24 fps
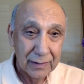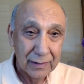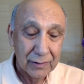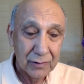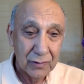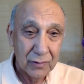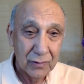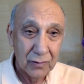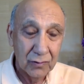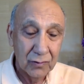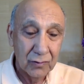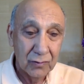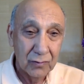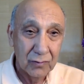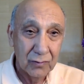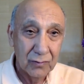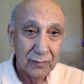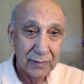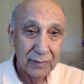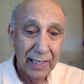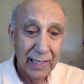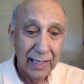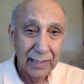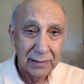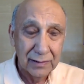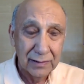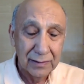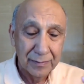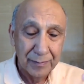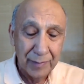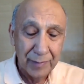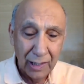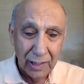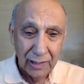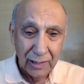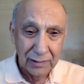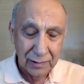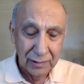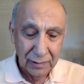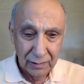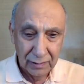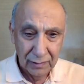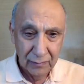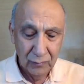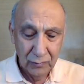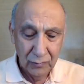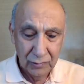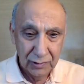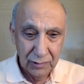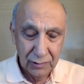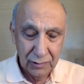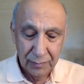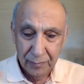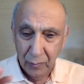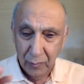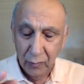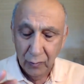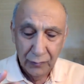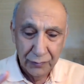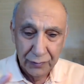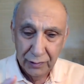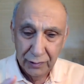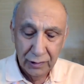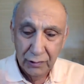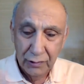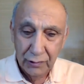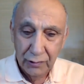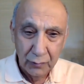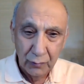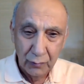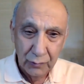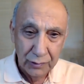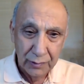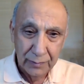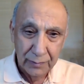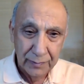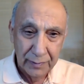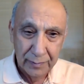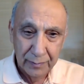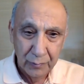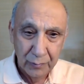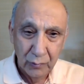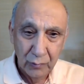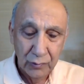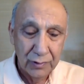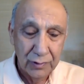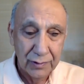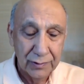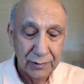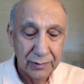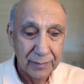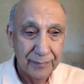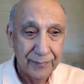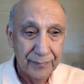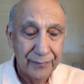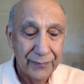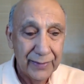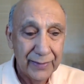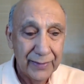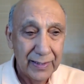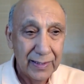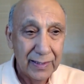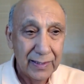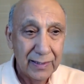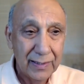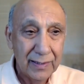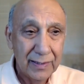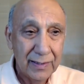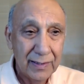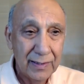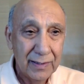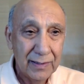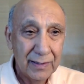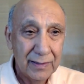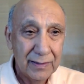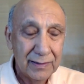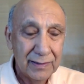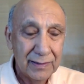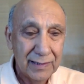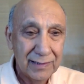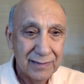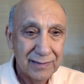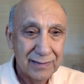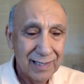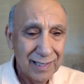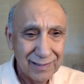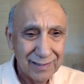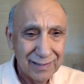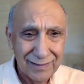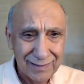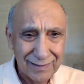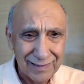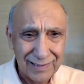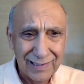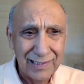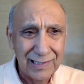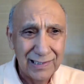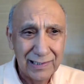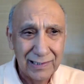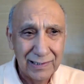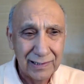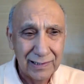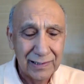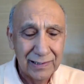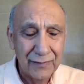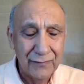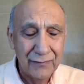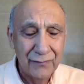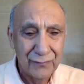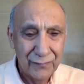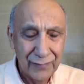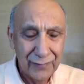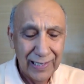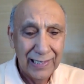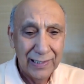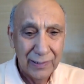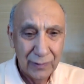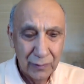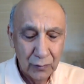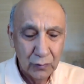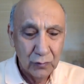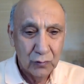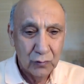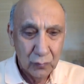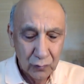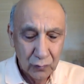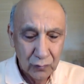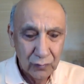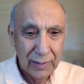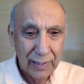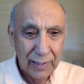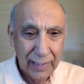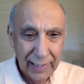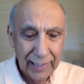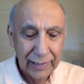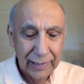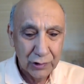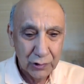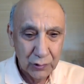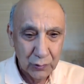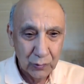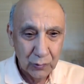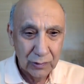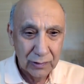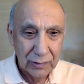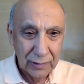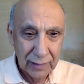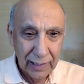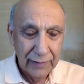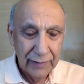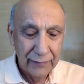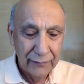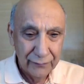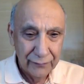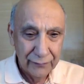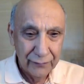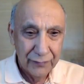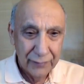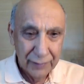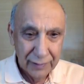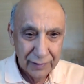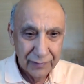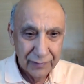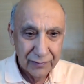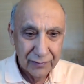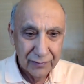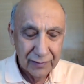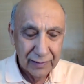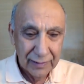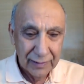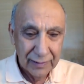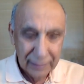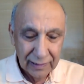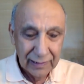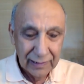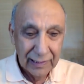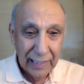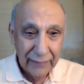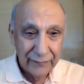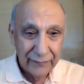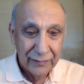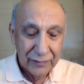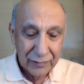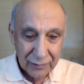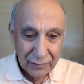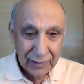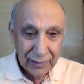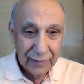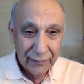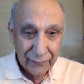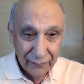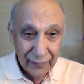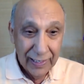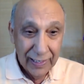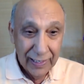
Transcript: So that model, which is both in Hinduism and Buddhism, does not really give value to the actual life, that the life itself